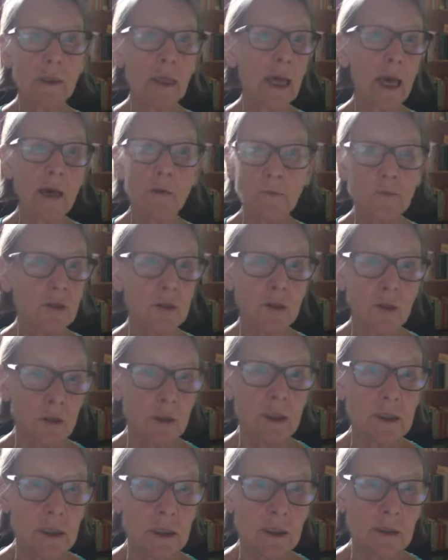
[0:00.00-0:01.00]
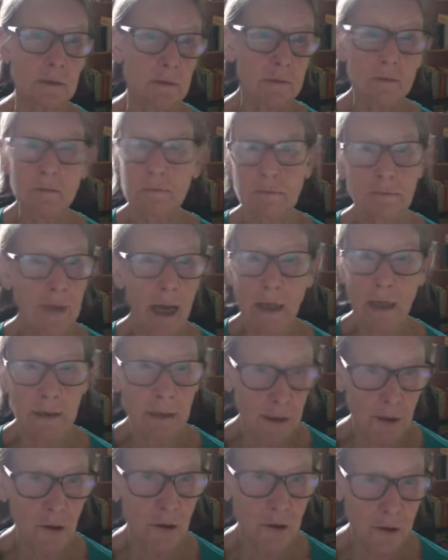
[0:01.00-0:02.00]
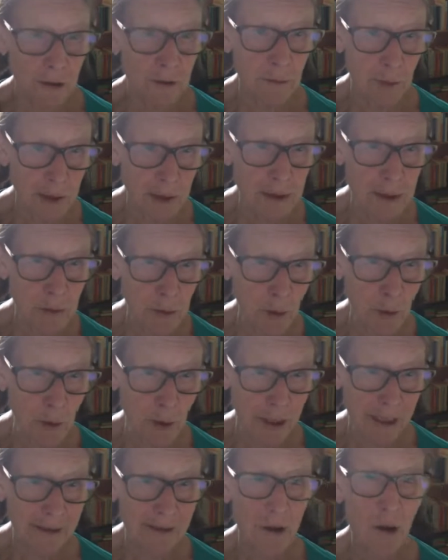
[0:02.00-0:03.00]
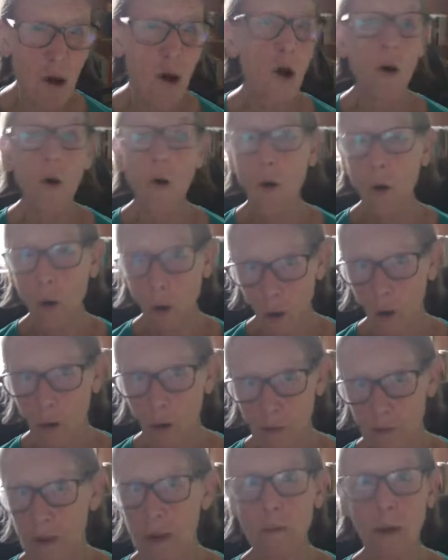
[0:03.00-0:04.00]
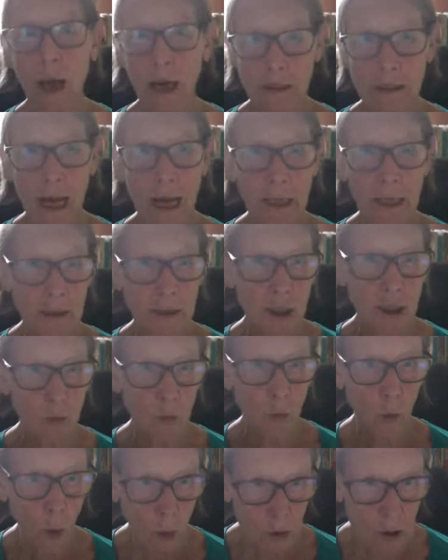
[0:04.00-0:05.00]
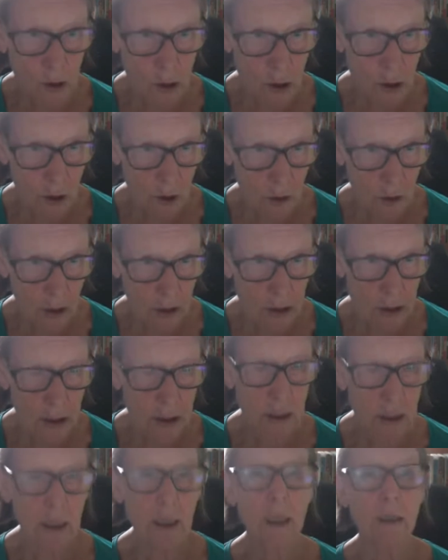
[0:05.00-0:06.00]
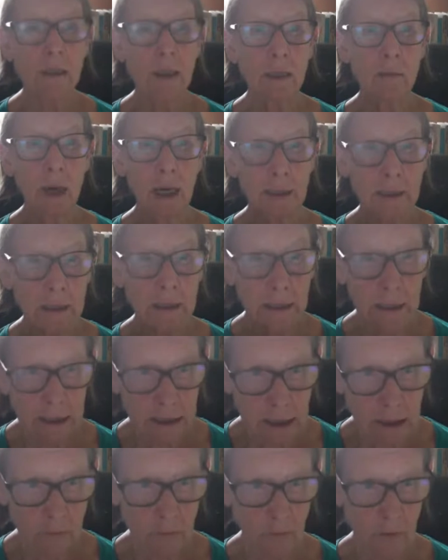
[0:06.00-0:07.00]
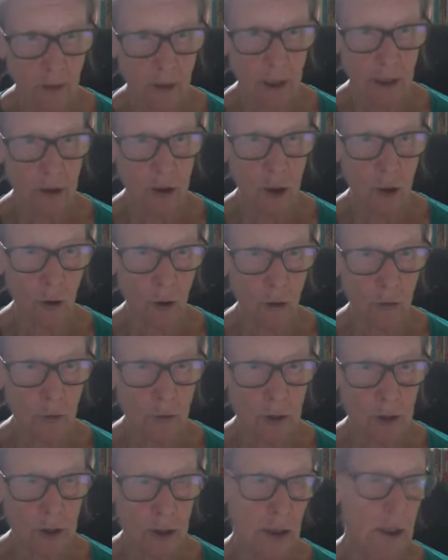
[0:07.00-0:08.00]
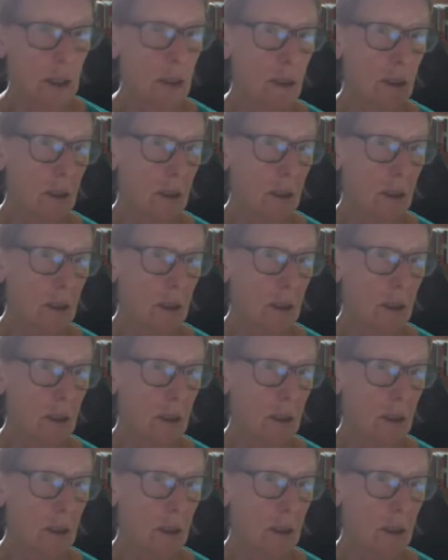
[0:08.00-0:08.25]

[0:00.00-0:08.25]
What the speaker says: They have to do it at 9 o'clock on Monday morning, or they might actually want to do it. They might need it for their jobs.